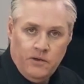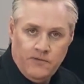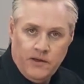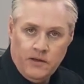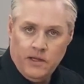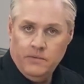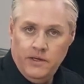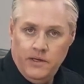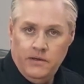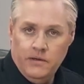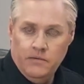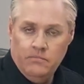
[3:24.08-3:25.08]
we felt like we
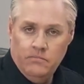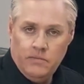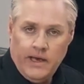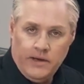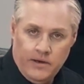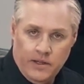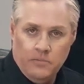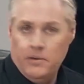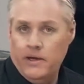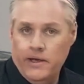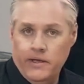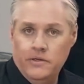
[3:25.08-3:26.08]
needed to add another
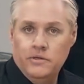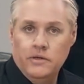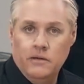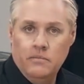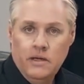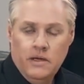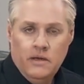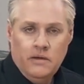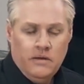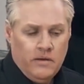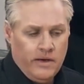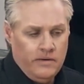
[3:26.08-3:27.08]
page.
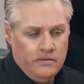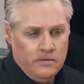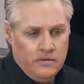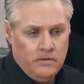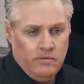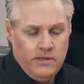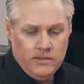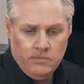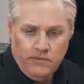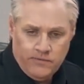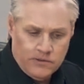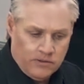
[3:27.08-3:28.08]
And the reason
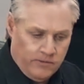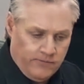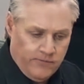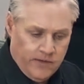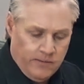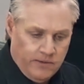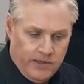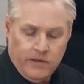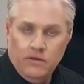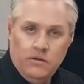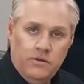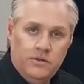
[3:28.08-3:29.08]
we've sort of come to that
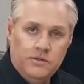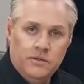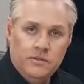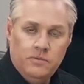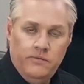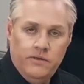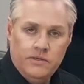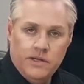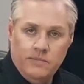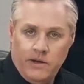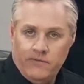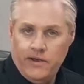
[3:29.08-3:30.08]
conclusion is we've used
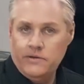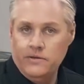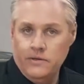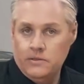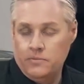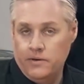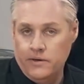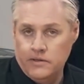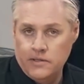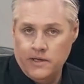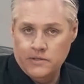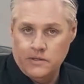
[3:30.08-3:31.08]
our manufacturing
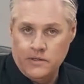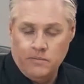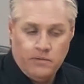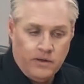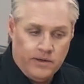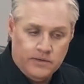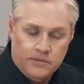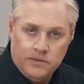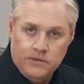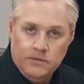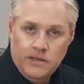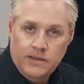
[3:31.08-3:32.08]
experience actually and applied it
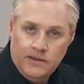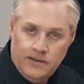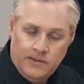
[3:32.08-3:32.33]
to